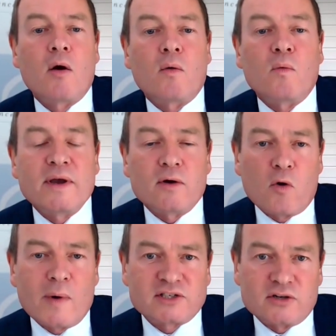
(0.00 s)
we
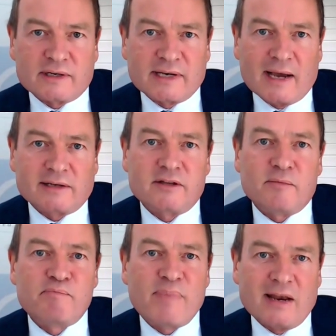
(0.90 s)
always look at the
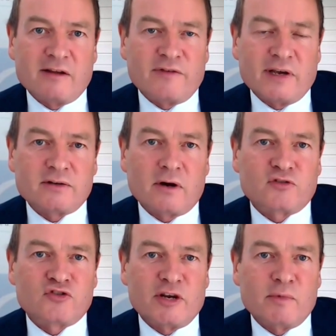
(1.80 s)
benefit of
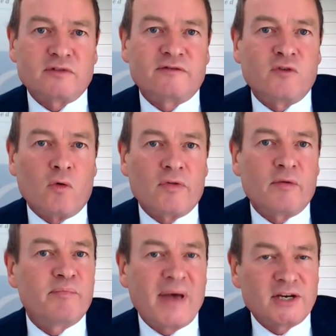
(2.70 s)
treatment for the
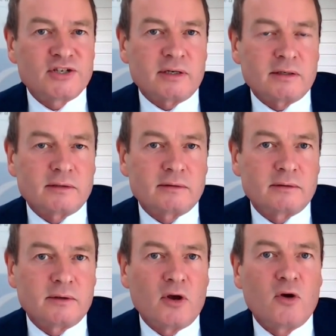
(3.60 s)
patient.
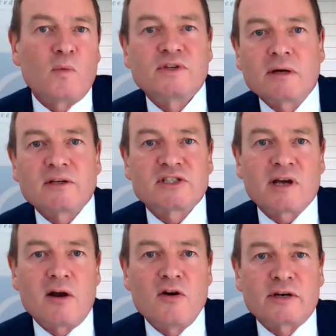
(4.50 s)
Right. We don't
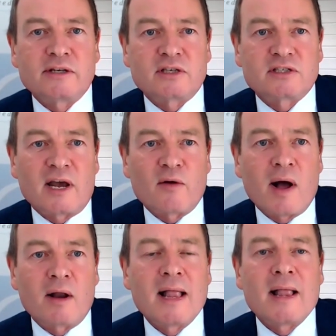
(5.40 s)
start looking to say,
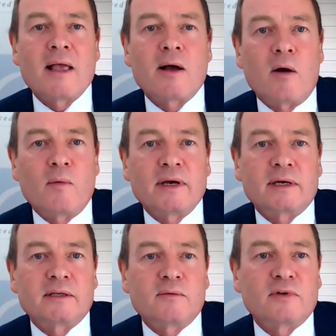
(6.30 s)
well, we'd
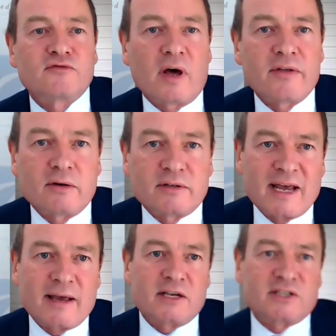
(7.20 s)
rather you
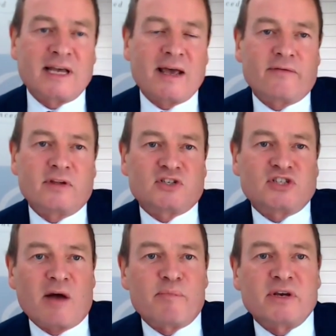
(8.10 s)
take this and have this
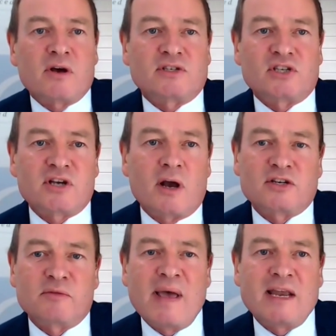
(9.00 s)
jab because it's going
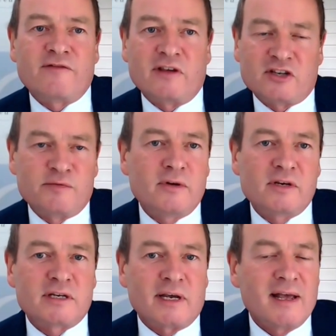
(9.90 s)
to benefit the
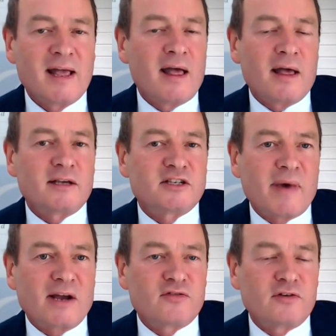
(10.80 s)
community. As a
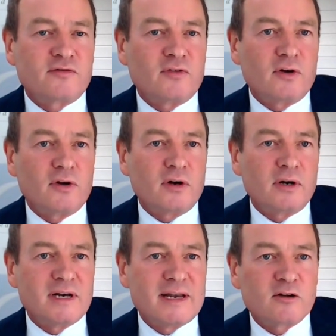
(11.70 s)
matter of
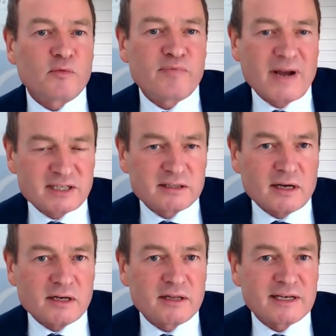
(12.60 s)
legal
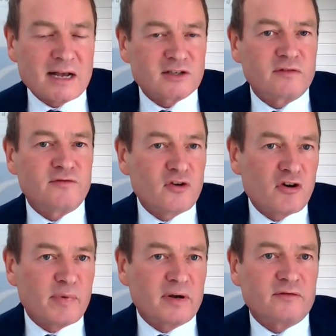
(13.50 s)
precedent, and the Council of
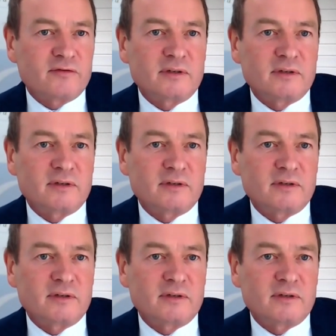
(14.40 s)
Europe have